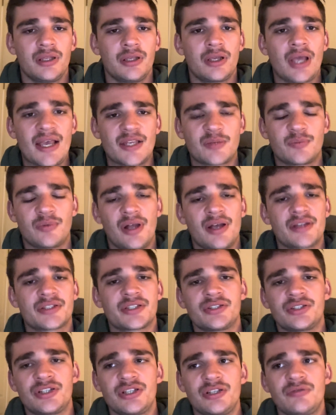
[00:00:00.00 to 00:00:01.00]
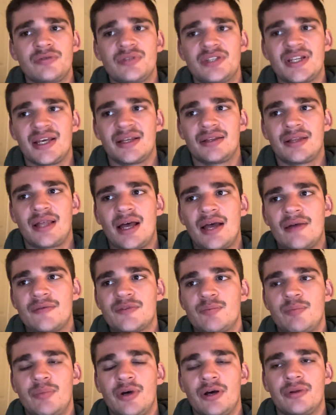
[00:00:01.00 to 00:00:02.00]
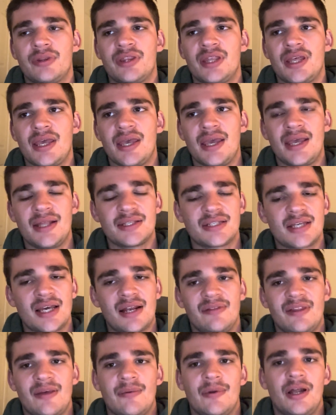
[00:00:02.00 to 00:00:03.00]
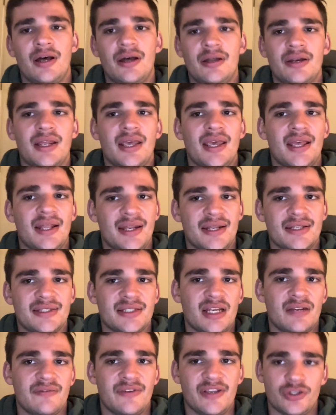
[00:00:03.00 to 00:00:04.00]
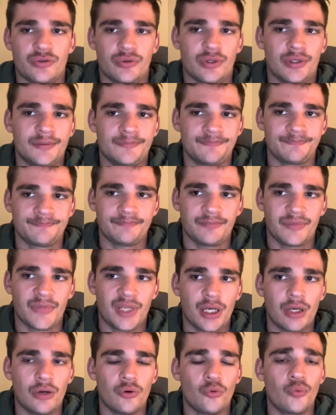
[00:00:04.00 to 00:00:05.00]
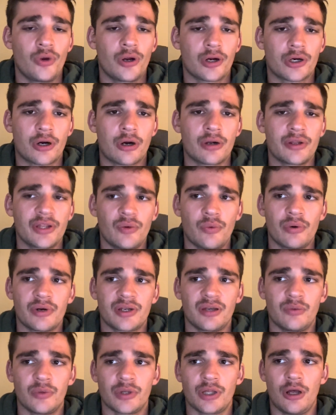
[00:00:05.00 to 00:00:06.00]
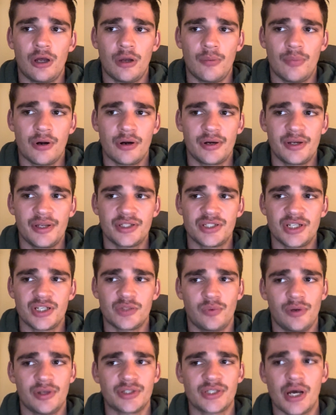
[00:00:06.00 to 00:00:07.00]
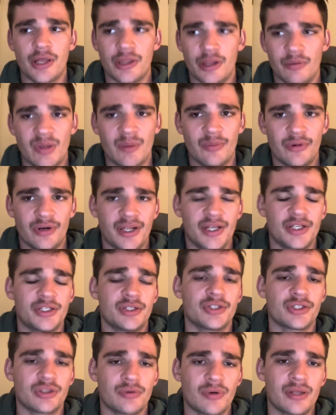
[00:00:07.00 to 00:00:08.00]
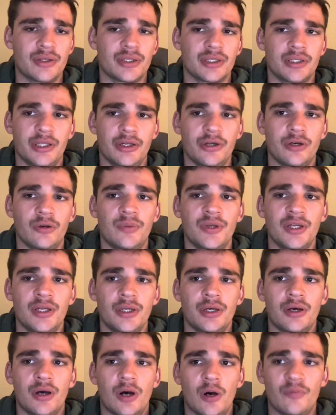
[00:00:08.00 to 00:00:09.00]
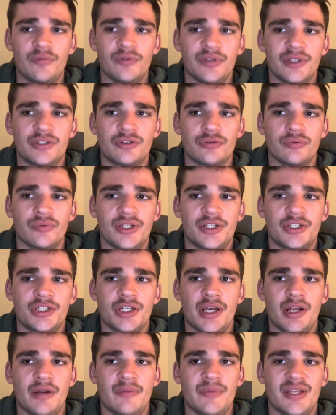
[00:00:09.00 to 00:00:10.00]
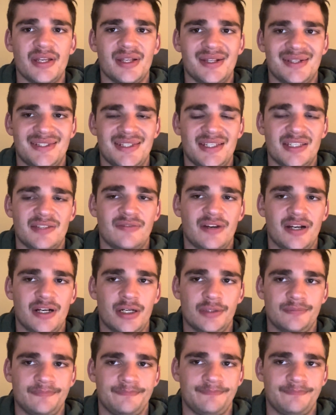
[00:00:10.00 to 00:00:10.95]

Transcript: Hezbollah has continued to take lives both inside of Lebanon and inside of Israel. We are currently working with all parties as well as other member nations around the globe, hopefully to reach an immediate ceasefire.